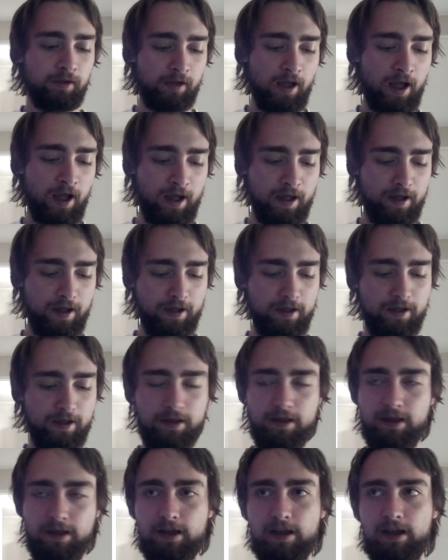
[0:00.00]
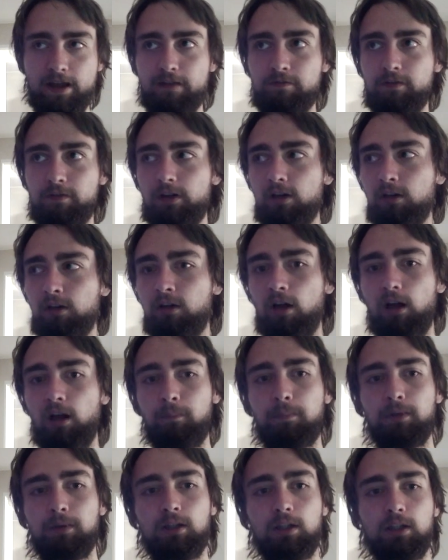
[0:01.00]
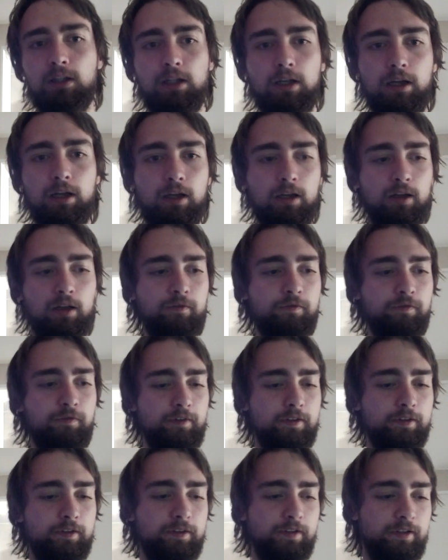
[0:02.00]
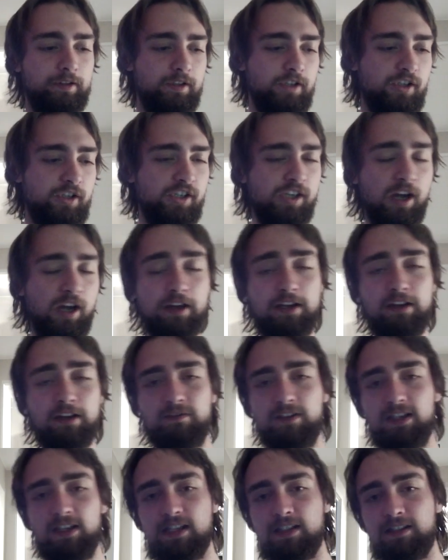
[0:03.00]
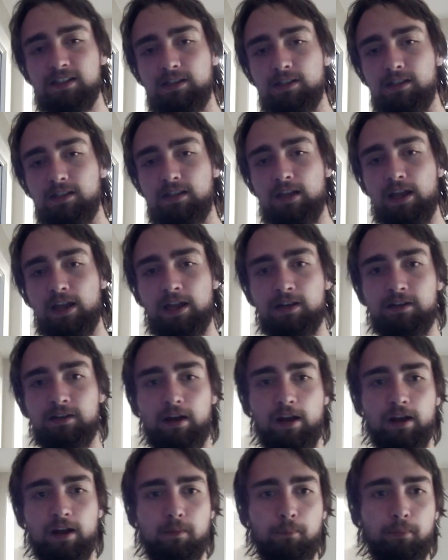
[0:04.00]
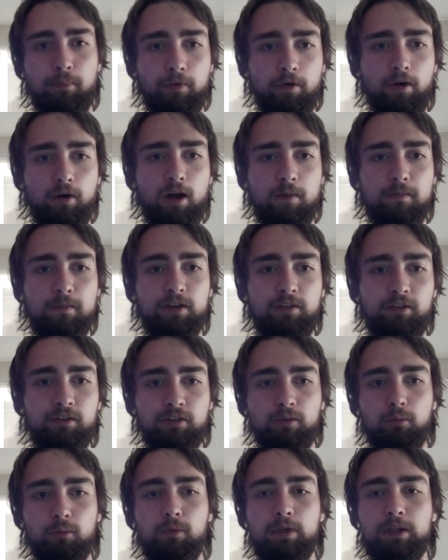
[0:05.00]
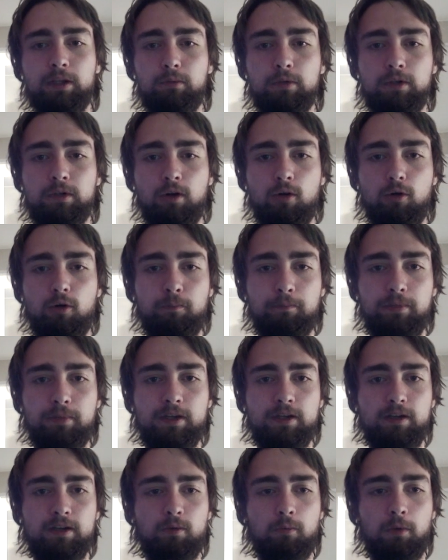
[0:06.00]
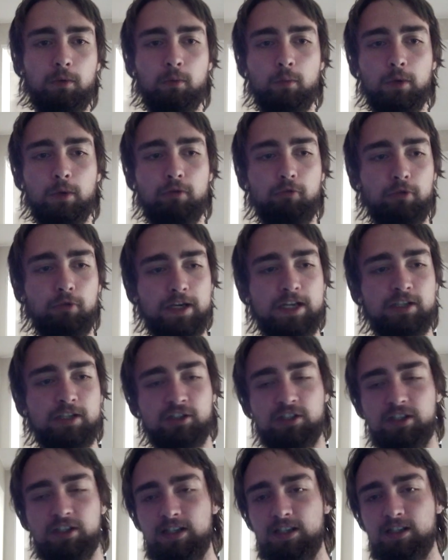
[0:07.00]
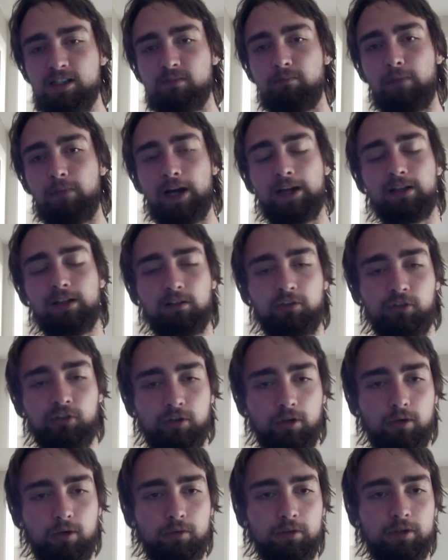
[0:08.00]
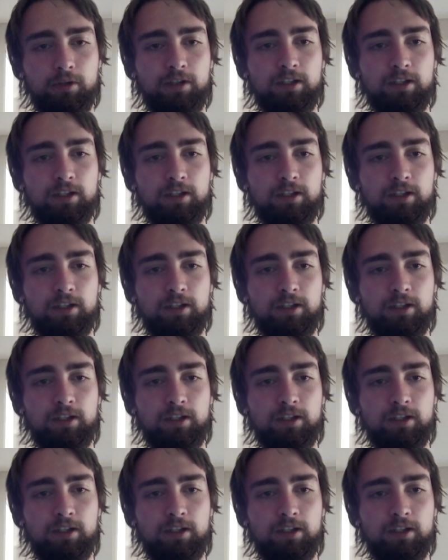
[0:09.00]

I have a couple of uh, Shiny Vs that I promised we would open when we reached this milestone.